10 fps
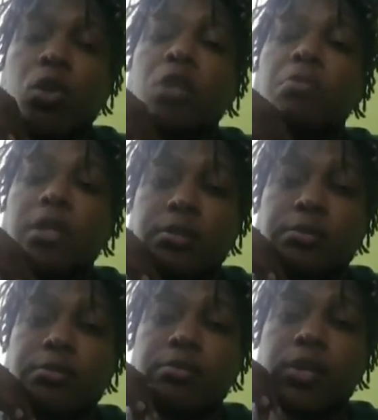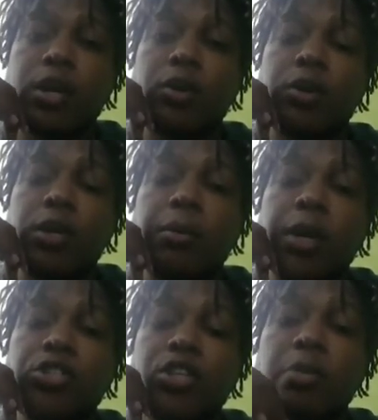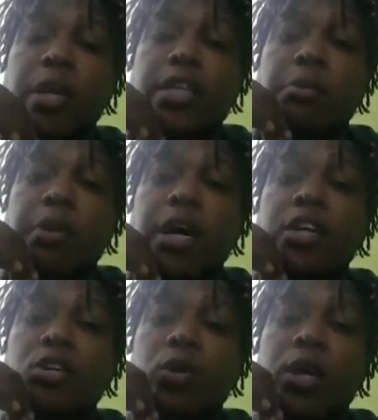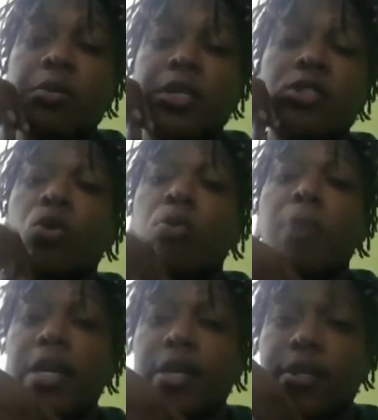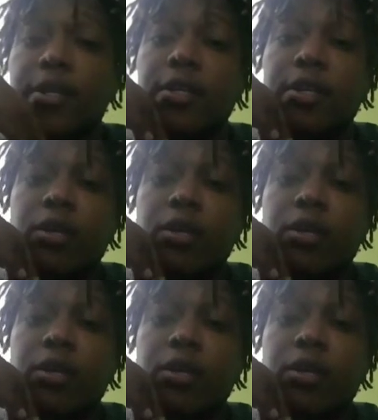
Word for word: Me known man. Because them I treat me like say me unknown and me nobody.